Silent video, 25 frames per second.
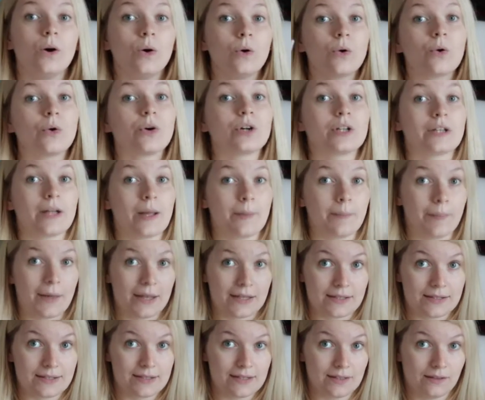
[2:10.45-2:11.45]
or a
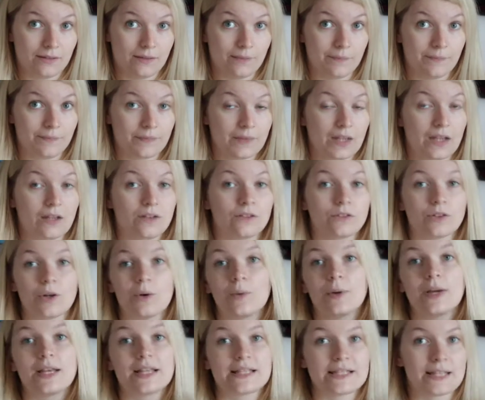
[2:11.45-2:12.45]
pencil.
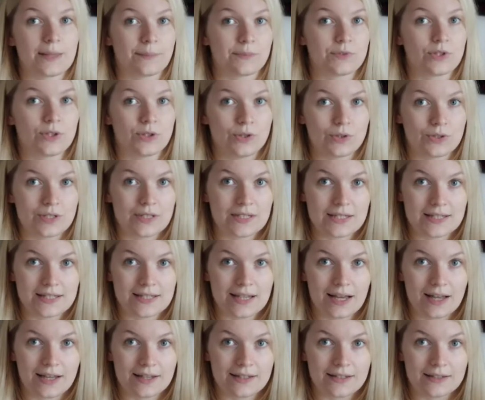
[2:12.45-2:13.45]
So it's up to you to
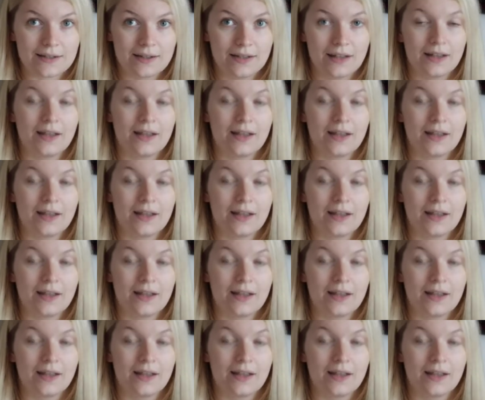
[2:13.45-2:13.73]
decide.